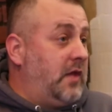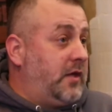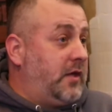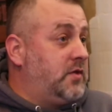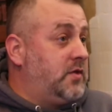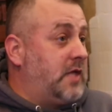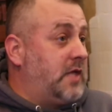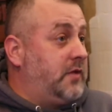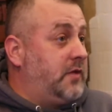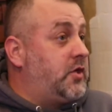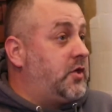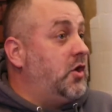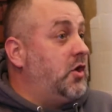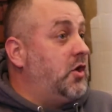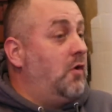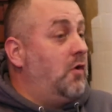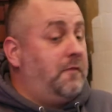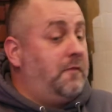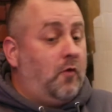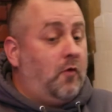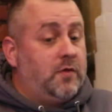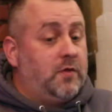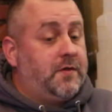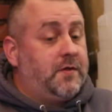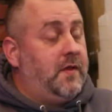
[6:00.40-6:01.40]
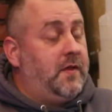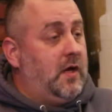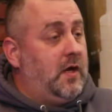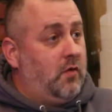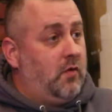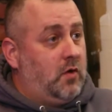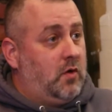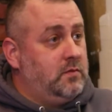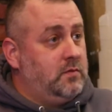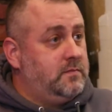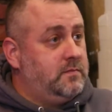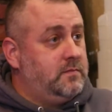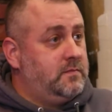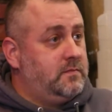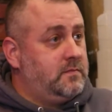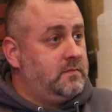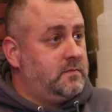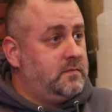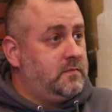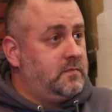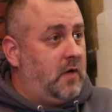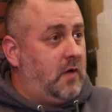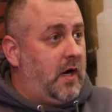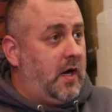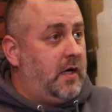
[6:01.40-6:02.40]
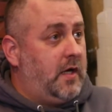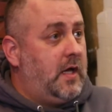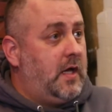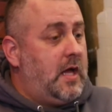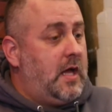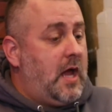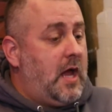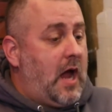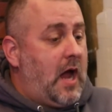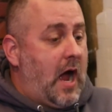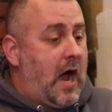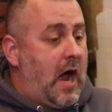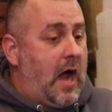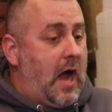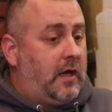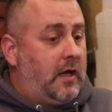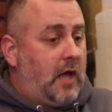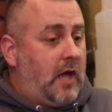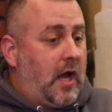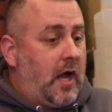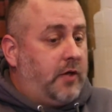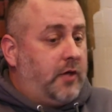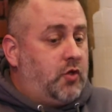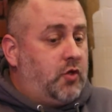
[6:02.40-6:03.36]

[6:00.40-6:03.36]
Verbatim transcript: like you said, to no fault of their own, right? Not I, I